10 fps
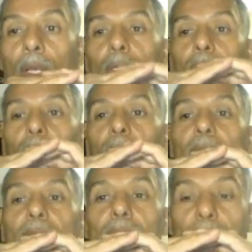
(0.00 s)
So
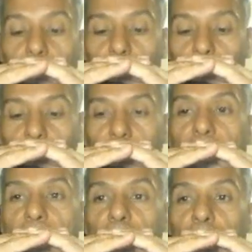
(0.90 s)
that is the
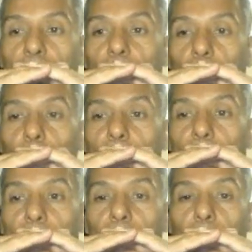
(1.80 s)
natural way
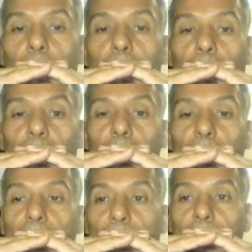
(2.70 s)
that it wants to
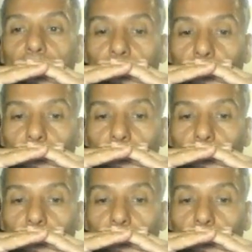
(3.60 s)
stay at.